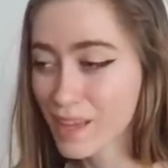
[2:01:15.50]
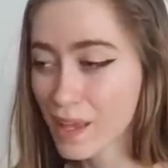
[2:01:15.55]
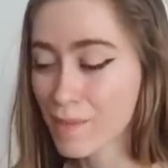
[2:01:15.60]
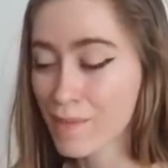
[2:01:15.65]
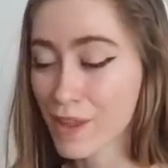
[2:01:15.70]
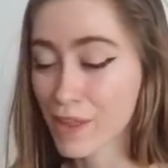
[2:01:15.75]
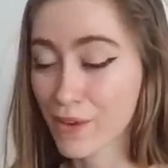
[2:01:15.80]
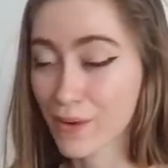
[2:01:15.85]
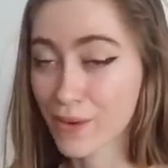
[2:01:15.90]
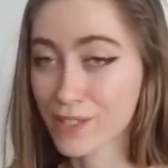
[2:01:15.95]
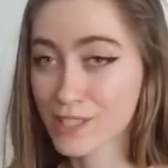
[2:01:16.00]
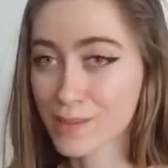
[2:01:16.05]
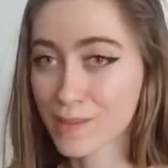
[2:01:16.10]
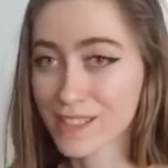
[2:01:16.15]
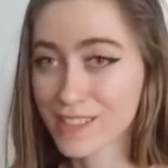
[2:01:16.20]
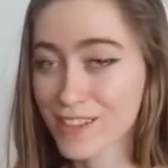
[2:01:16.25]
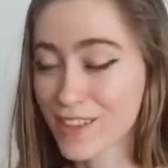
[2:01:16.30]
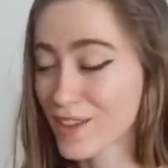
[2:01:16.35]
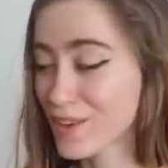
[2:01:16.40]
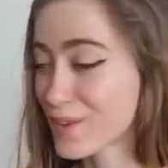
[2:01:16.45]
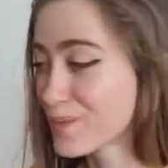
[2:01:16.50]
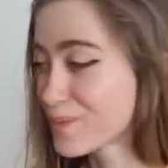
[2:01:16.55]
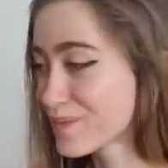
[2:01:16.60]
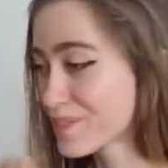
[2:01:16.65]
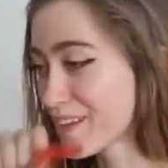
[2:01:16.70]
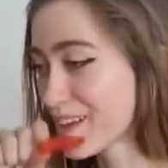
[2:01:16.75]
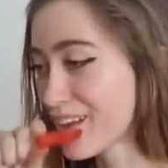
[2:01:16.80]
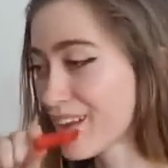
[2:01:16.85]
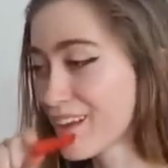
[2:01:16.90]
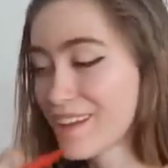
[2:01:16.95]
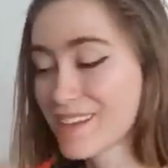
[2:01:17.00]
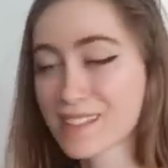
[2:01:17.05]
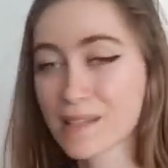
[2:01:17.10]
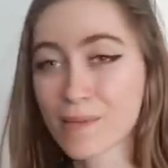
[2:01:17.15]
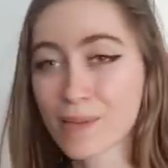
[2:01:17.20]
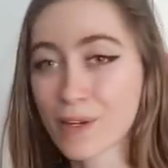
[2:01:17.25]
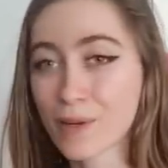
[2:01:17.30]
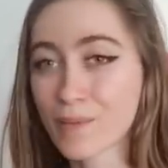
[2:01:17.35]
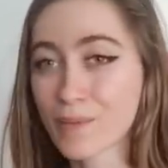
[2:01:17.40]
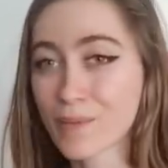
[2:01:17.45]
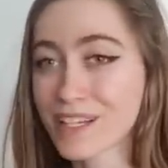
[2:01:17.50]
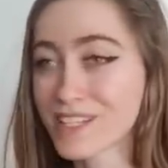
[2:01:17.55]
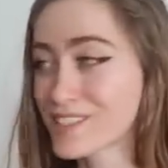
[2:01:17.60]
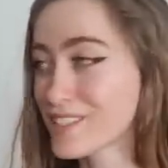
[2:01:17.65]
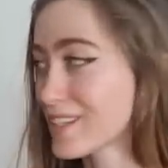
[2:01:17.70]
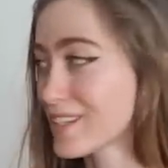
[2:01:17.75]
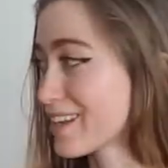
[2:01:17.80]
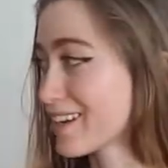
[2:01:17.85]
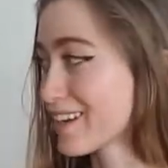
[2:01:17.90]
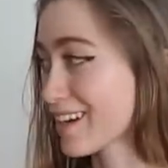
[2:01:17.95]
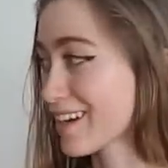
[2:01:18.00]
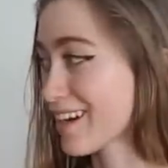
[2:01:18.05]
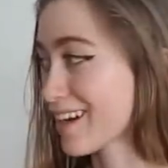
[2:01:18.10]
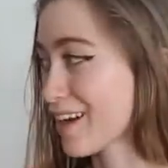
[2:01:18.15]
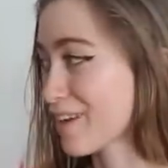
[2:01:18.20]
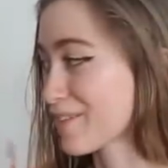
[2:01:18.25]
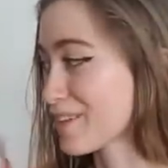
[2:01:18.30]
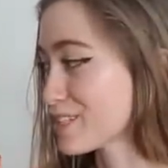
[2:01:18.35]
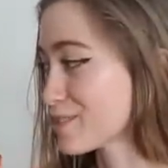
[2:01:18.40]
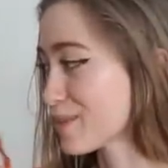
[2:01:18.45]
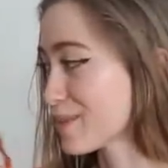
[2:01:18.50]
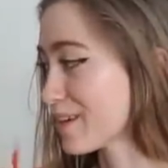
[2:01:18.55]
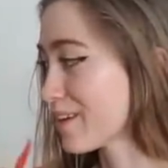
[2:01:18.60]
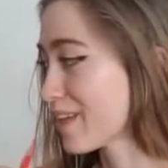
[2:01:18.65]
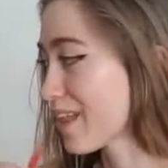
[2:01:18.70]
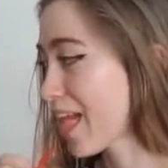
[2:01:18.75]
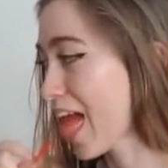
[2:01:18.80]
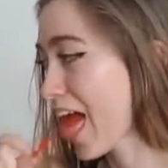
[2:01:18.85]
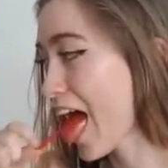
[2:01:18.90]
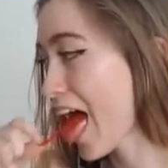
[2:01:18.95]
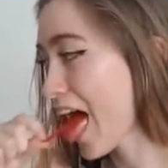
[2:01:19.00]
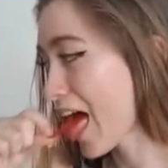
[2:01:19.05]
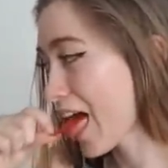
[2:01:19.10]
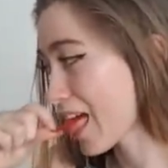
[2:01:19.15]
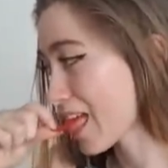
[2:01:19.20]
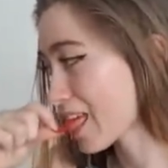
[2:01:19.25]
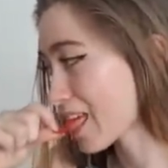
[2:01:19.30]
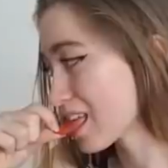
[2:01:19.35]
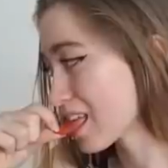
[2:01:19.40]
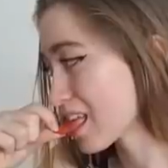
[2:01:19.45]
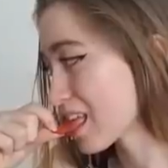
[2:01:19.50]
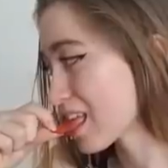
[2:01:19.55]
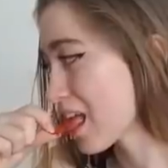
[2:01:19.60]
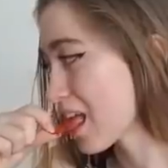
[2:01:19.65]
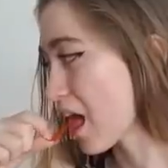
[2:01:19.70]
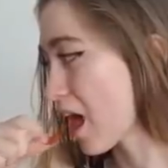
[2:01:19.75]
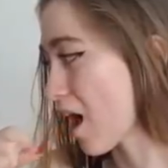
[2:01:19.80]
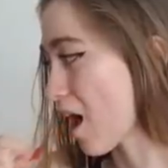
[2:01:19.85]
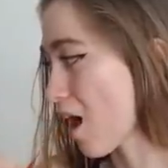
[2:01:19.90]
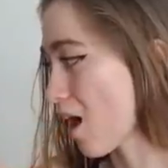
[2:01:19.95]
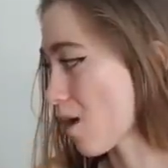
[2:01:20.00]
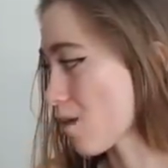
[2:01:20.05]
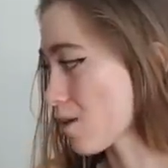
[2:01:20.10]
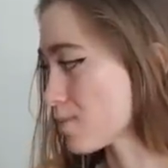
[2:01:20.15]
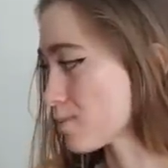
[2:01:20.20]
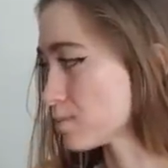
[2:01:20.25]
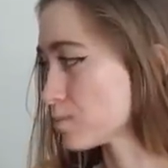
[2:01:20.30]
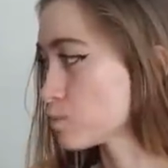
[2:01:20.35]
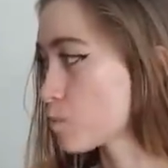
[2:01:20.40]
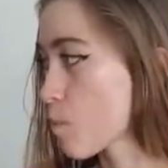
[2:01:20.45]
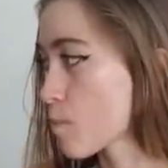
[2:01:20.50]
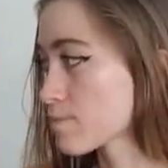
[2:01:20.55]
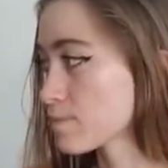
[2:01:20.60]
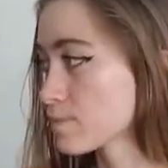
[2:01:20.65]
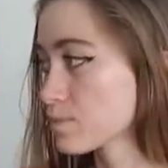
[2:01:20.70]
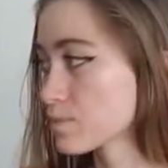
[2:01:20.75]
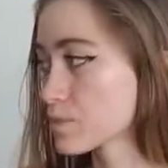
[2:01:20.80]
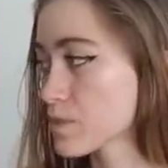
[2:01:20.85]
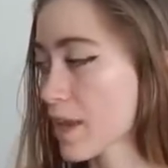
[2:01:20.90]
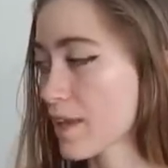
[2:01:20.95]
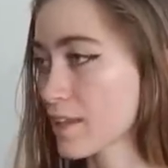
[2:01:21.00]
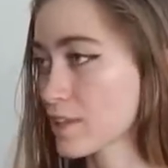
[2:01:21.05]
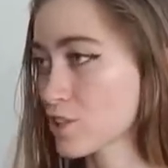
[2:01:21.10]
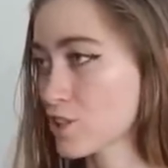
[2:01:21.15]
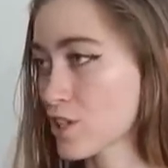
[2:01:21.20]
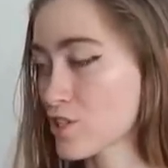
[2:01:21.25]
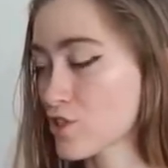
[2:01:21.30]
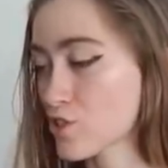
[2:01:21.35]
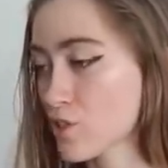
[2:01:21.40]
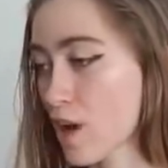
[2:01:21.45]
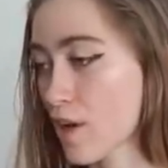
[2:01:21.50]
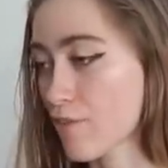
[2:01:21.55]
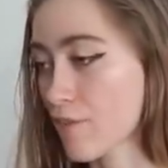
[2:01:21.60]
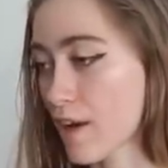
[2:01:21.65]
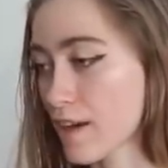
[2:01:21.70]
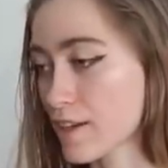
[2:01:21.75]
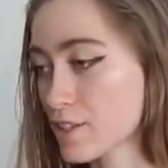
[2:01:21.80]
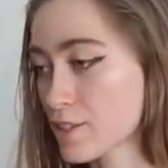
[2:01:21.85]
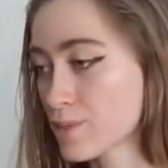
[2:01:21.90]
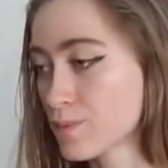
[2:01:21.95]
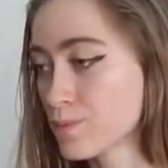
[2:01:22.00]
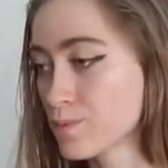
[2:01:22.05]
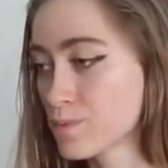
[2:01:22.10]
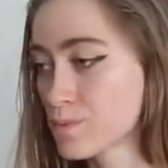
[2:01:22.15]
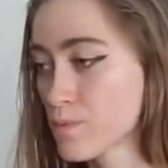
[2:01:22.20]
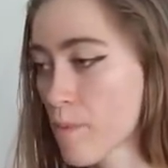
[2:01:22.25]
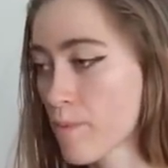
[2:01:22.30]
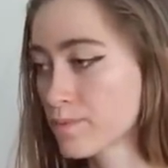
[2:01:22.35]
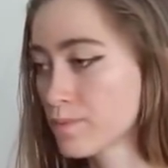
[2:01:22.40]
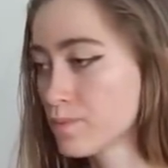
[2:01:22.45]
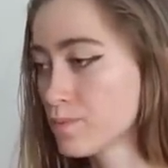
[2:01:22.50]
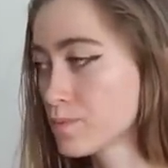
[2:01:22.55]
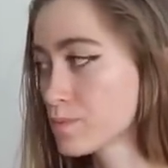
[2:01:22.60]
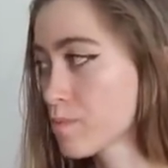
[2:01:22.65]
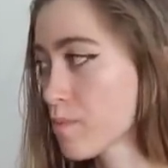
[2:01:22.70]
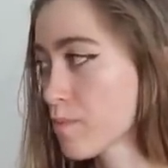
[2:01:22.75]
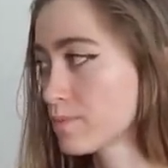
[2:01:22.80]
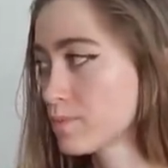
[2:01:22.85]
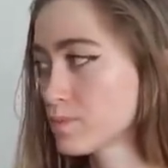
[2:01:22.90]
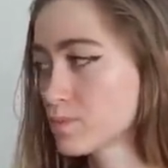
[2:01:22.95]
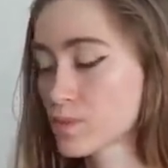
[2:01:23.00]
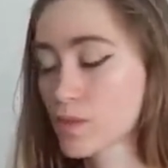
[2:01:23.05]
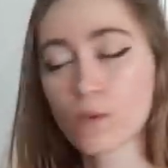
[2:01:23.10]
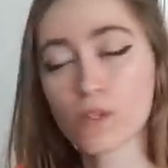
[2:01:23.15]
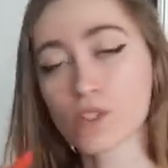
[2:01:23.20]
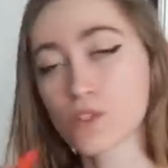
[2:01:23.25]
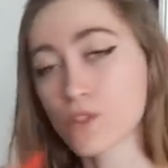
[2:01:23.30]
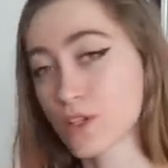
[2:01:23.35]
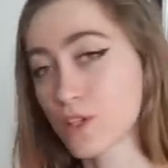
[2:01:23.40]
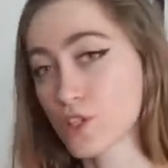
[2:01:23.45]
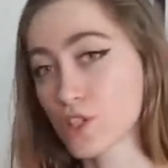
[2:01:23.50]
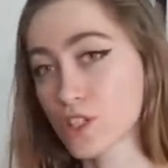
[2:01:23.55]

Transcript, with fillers: My throat is spicy though. So I'm a little bitch and then I got caught in my spit. Um, I like Chester hot fries with string